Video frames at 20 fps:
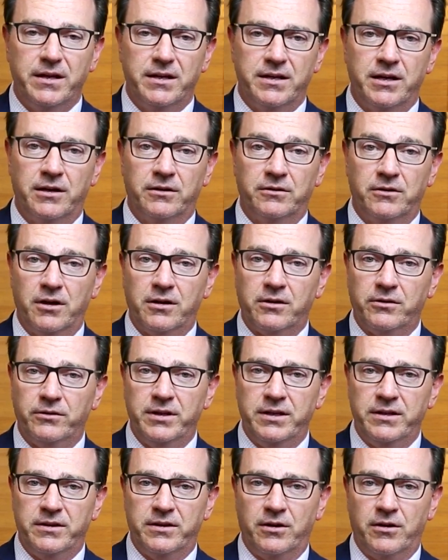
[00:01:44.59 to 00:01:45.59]
Now,
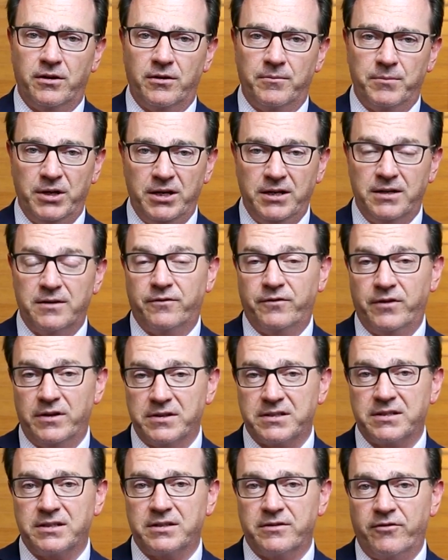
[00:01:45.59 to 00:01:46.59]
luckily, there are many
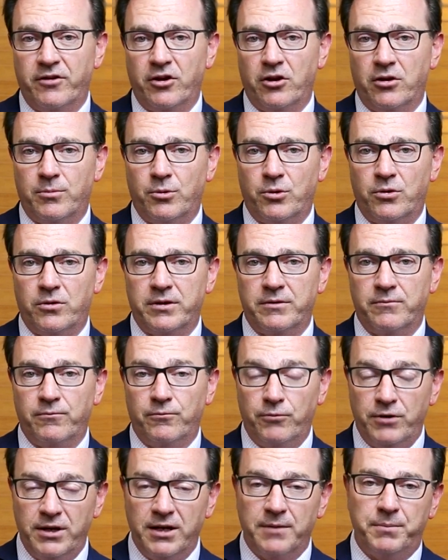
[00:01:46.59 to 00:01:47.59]
defenses available,
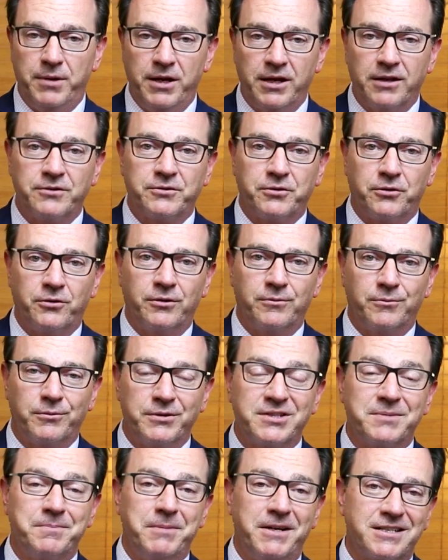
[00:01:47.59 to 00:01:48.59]
and we at Peek and Toland,
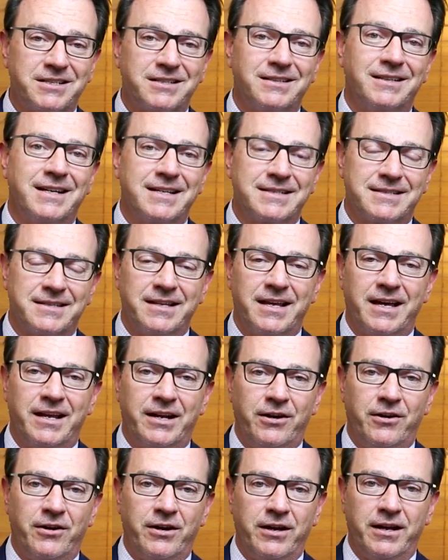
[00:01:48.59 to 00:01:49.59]
we specialize in that
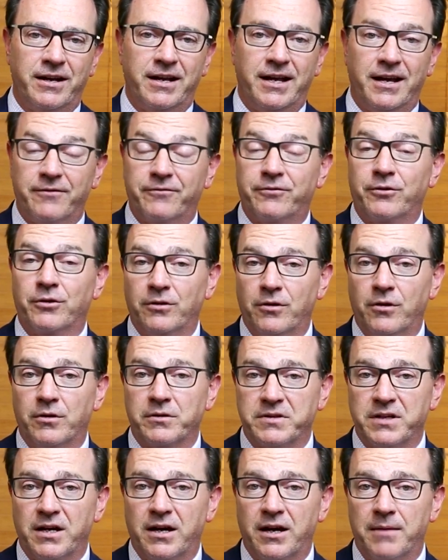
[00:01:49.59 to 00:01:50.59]
area and have for a
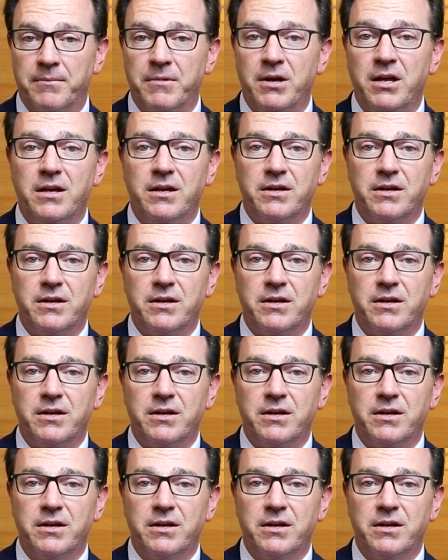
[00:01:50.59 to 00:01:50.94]
long time.